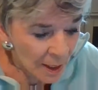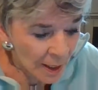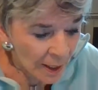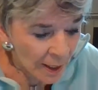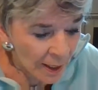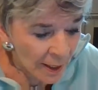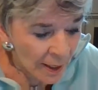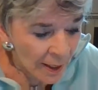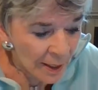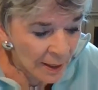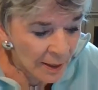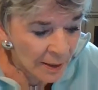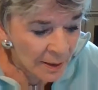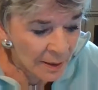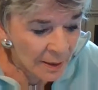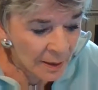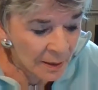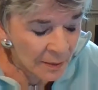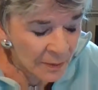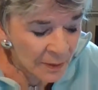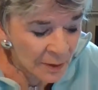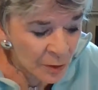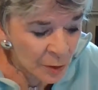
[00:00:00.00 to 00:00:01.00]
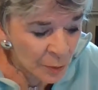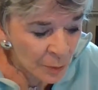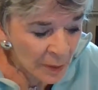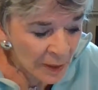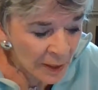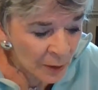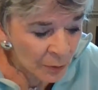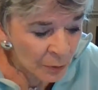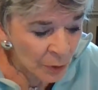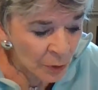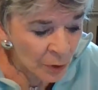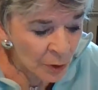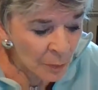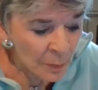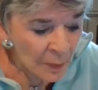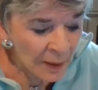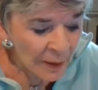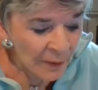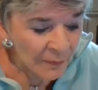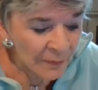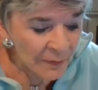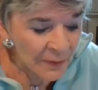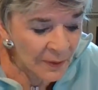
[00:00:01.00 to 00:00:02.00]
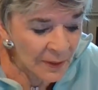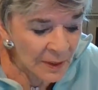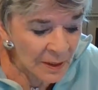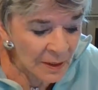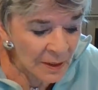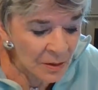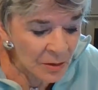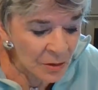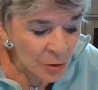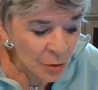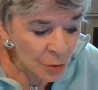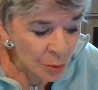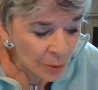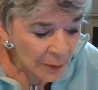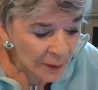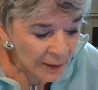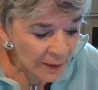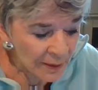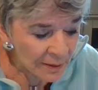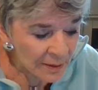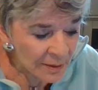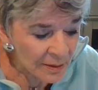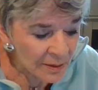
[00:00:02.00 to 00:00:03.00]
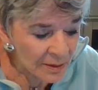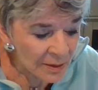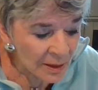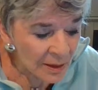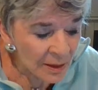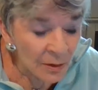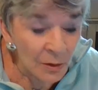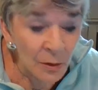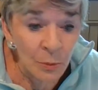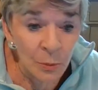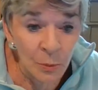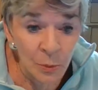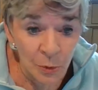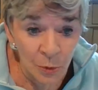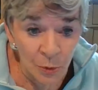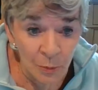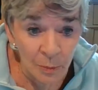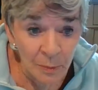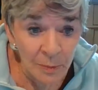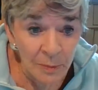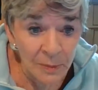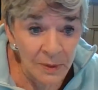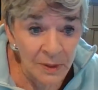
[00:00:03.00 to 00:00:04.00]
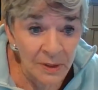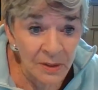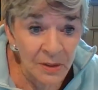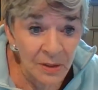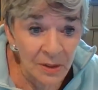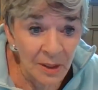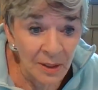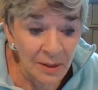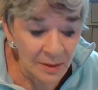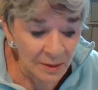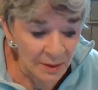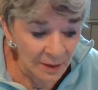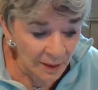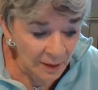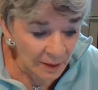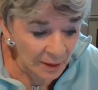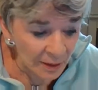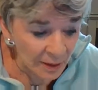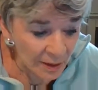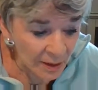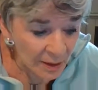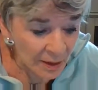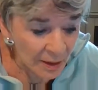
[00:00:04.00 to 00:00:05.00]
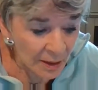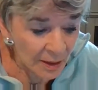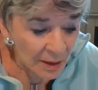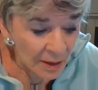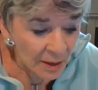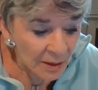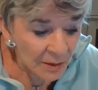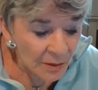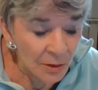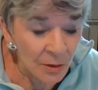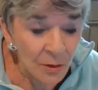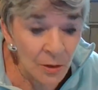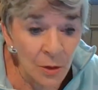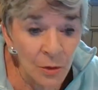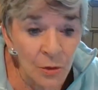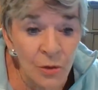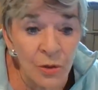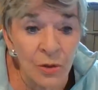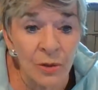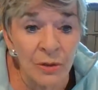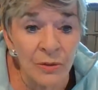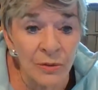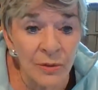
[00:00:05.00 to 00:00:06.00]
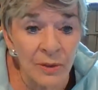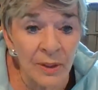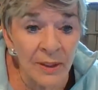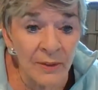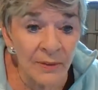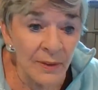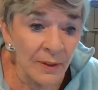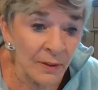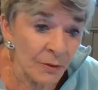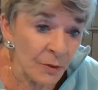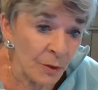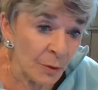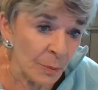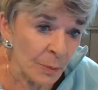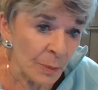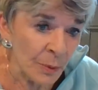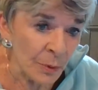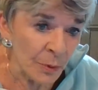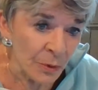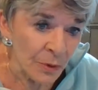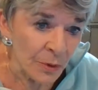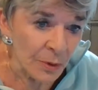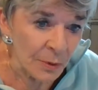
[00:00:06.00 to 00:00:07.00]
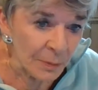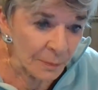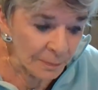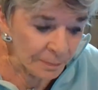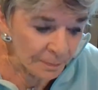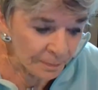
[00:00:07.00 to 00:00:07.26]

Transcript: And this man wrote about these twins in the womb discussing the notion of life after birth.